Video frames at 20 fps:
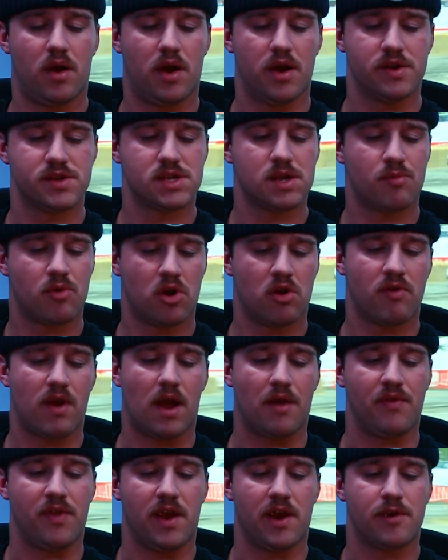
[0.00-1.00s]
somewhere
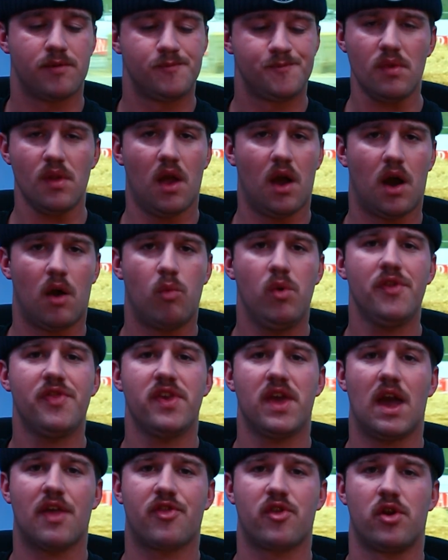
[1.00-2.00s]
around there, with
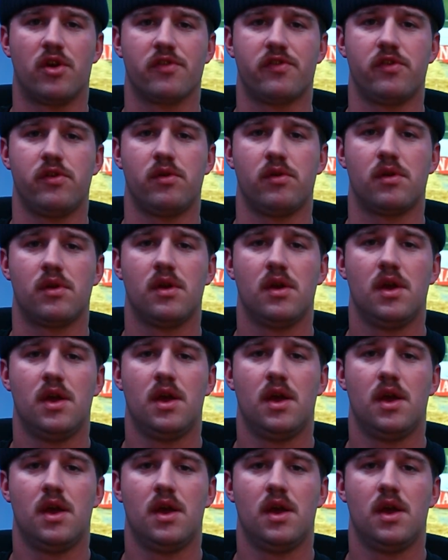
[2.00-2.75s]
the ethanol tune,